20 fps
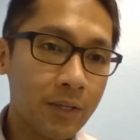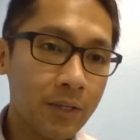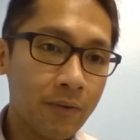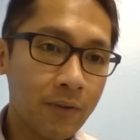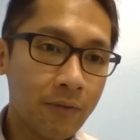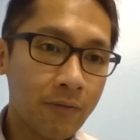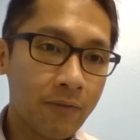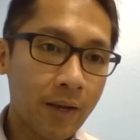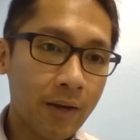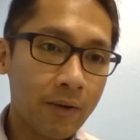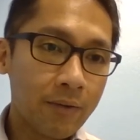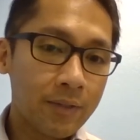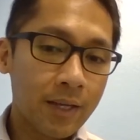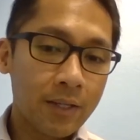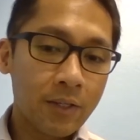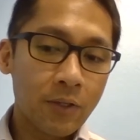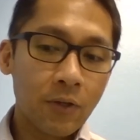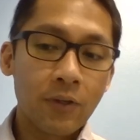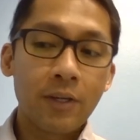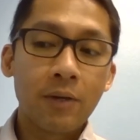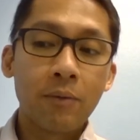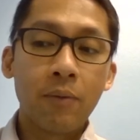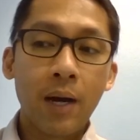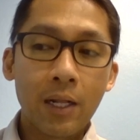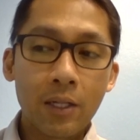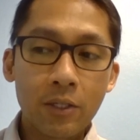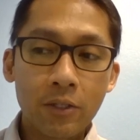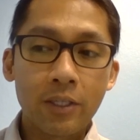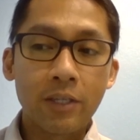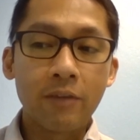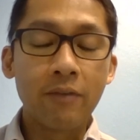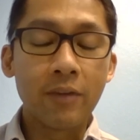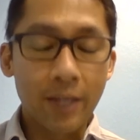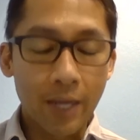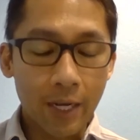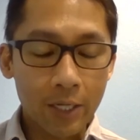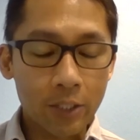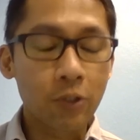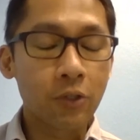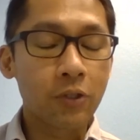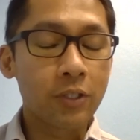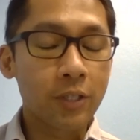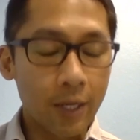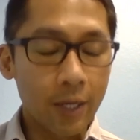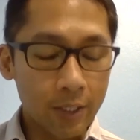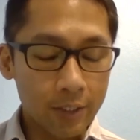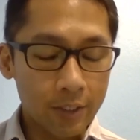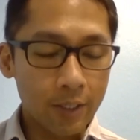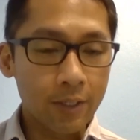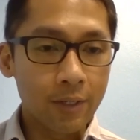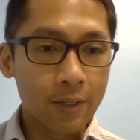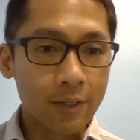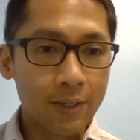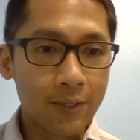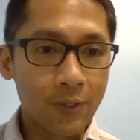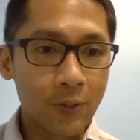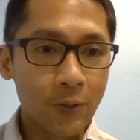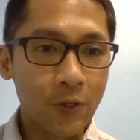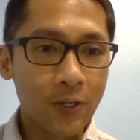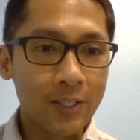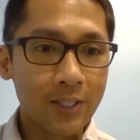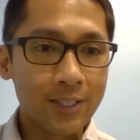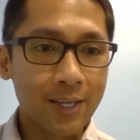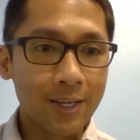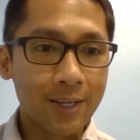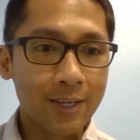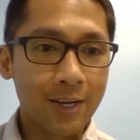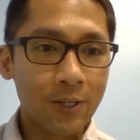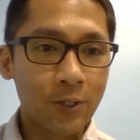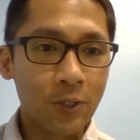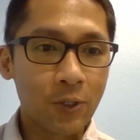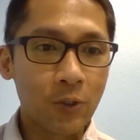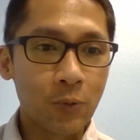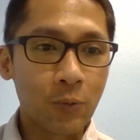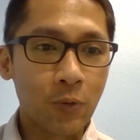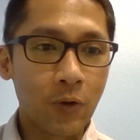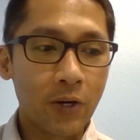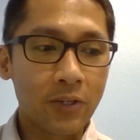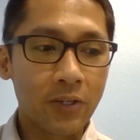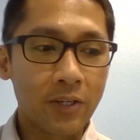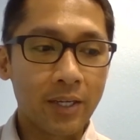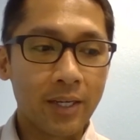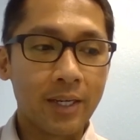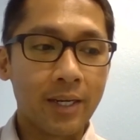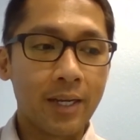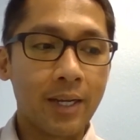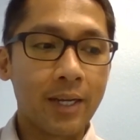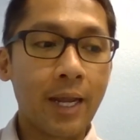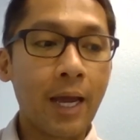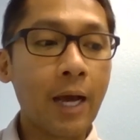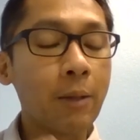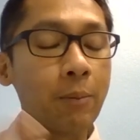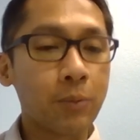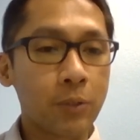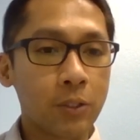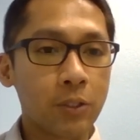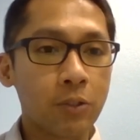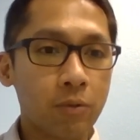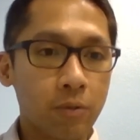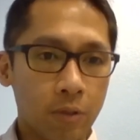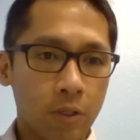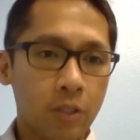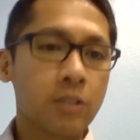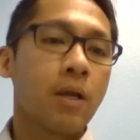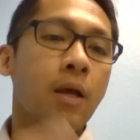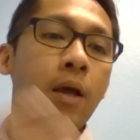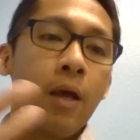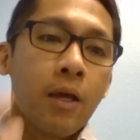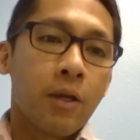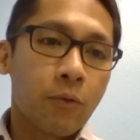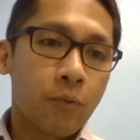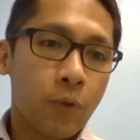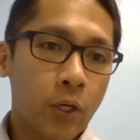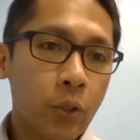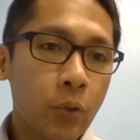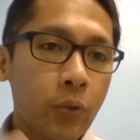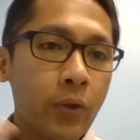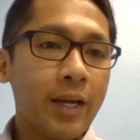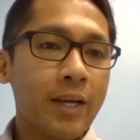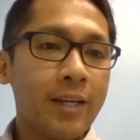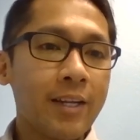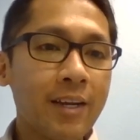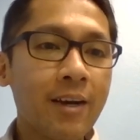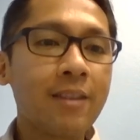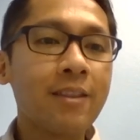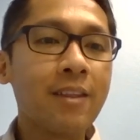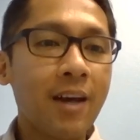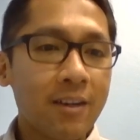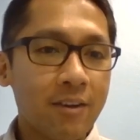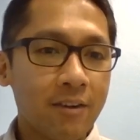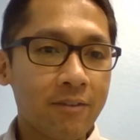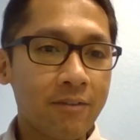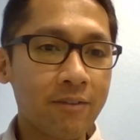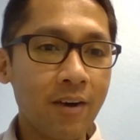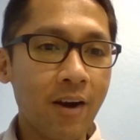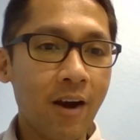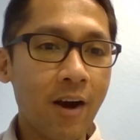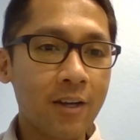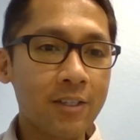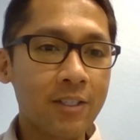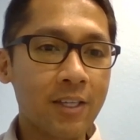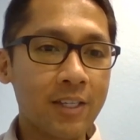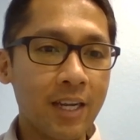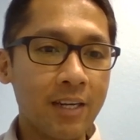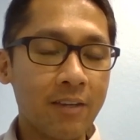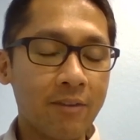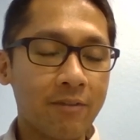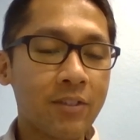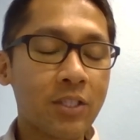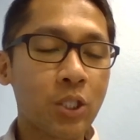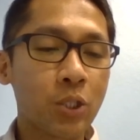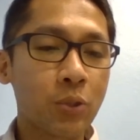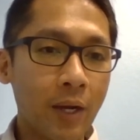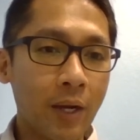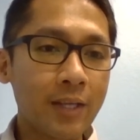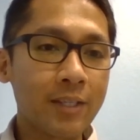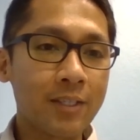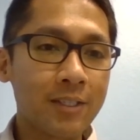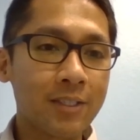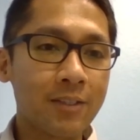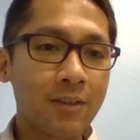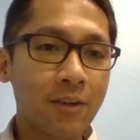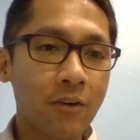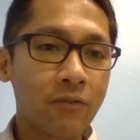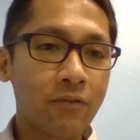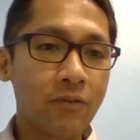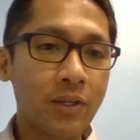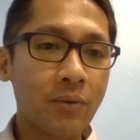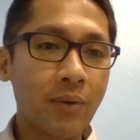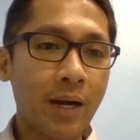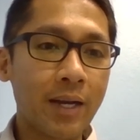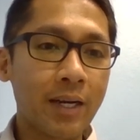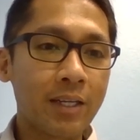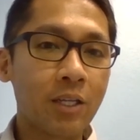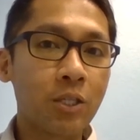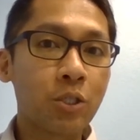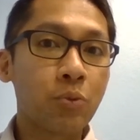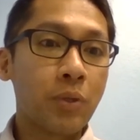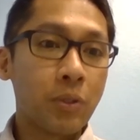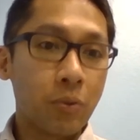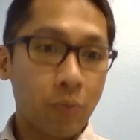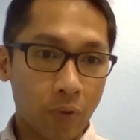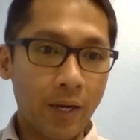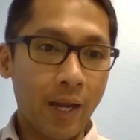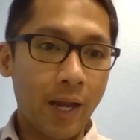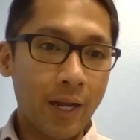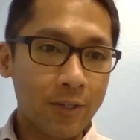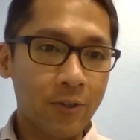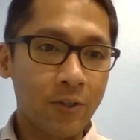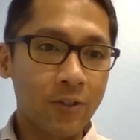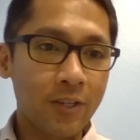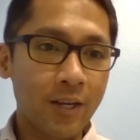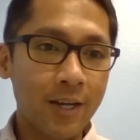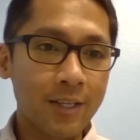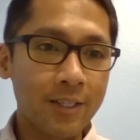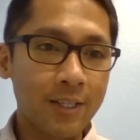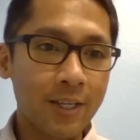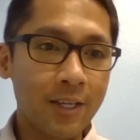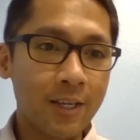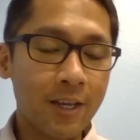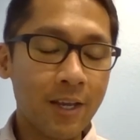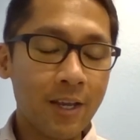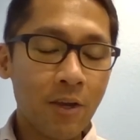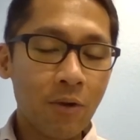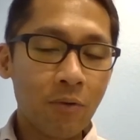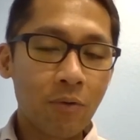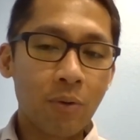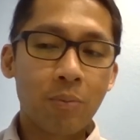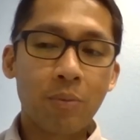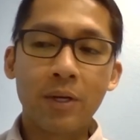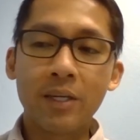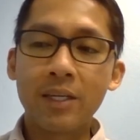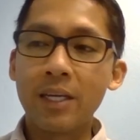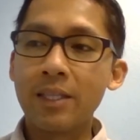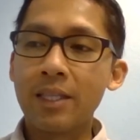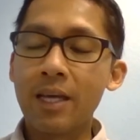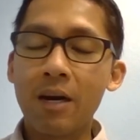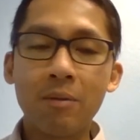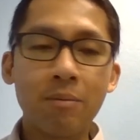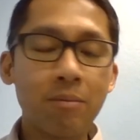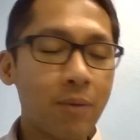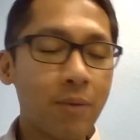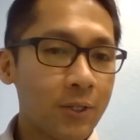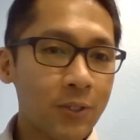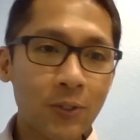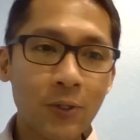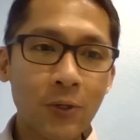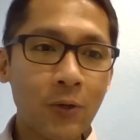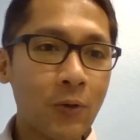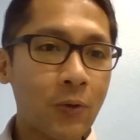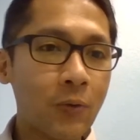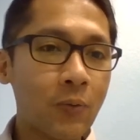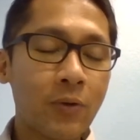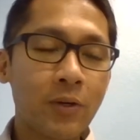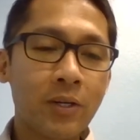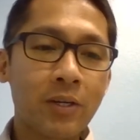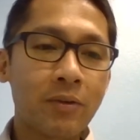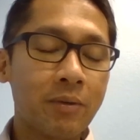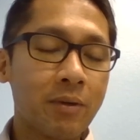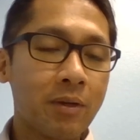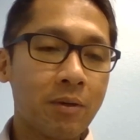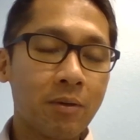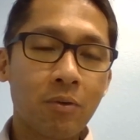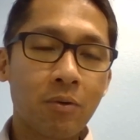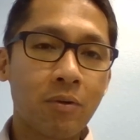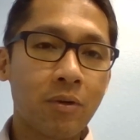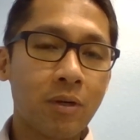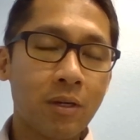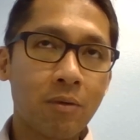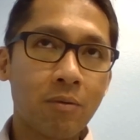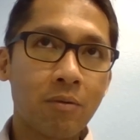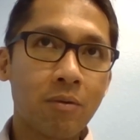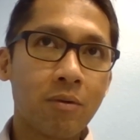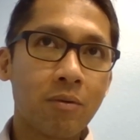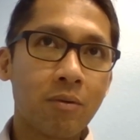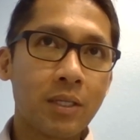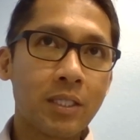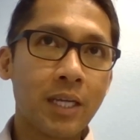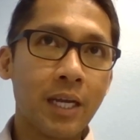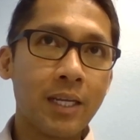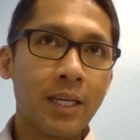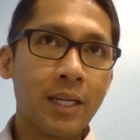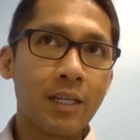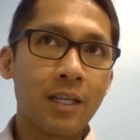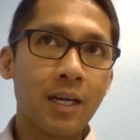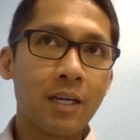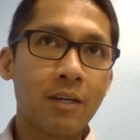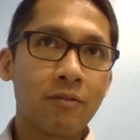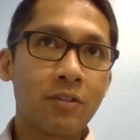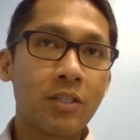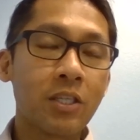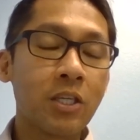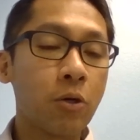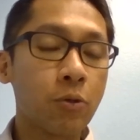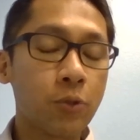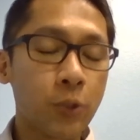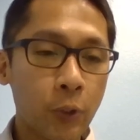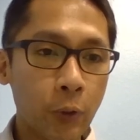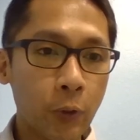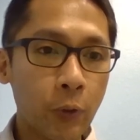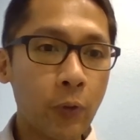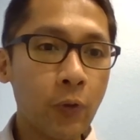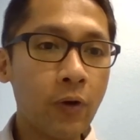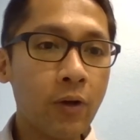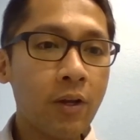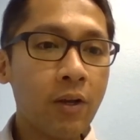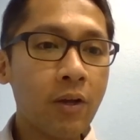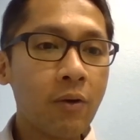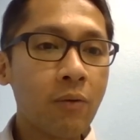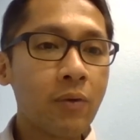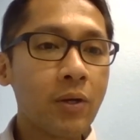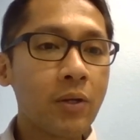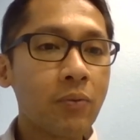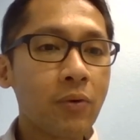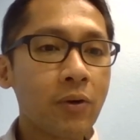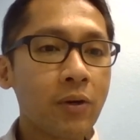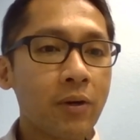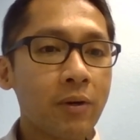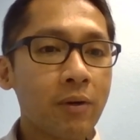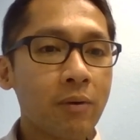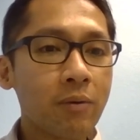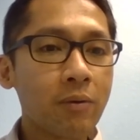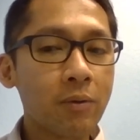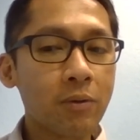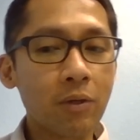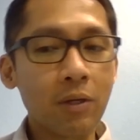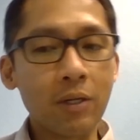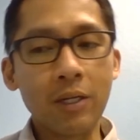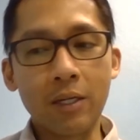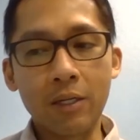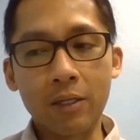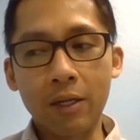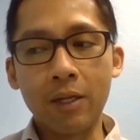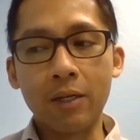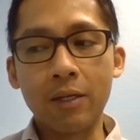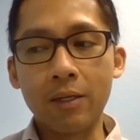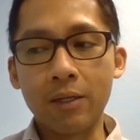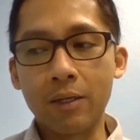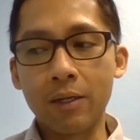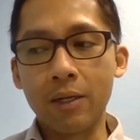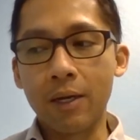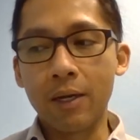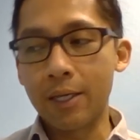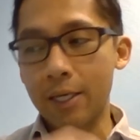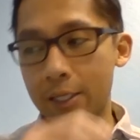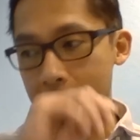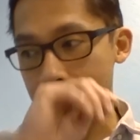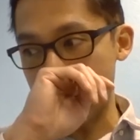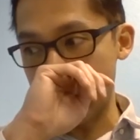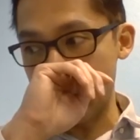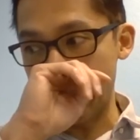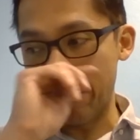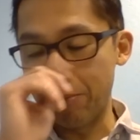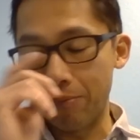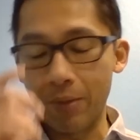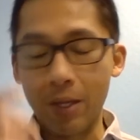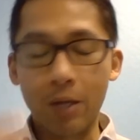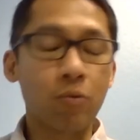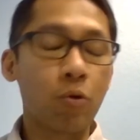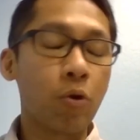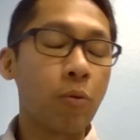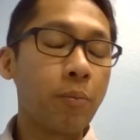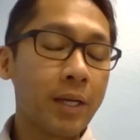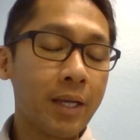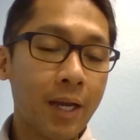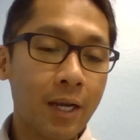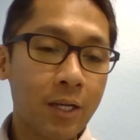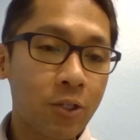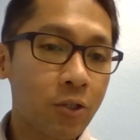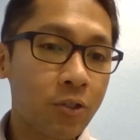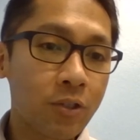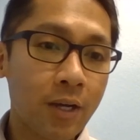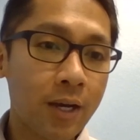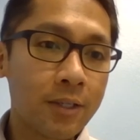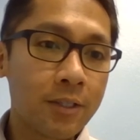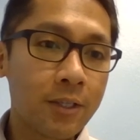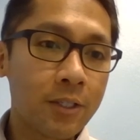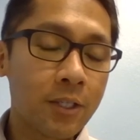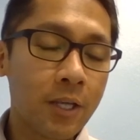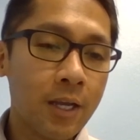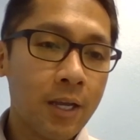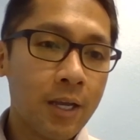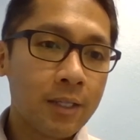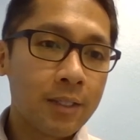even found that you can, while you're even exercising, you can take hydrogen water, and it helps because we're creating a lot of oxidative stress or free radicals when we're exercising. We're breaking down muscle. We're, we're, we're retaining a lot of C O two when we're, we're in, in, I guess, um, aerobic exercises.